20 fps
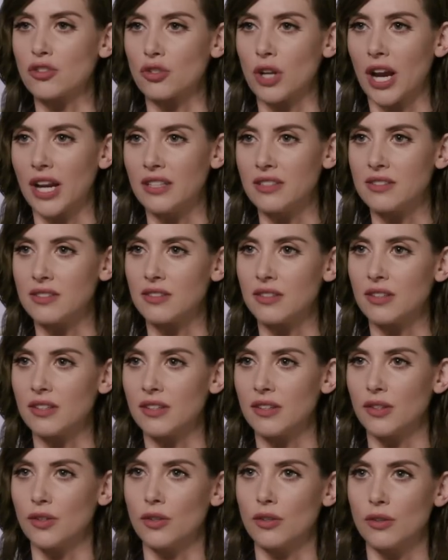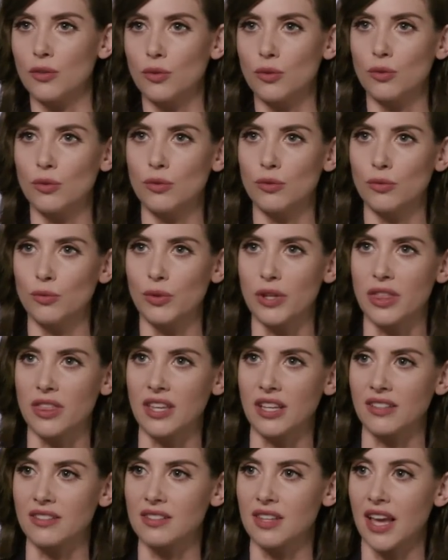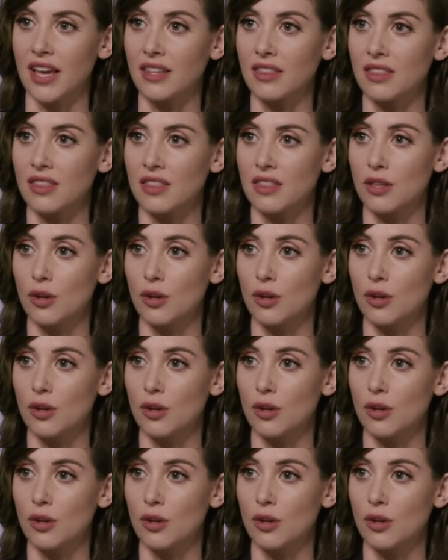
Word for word: strides uh, uh, with things like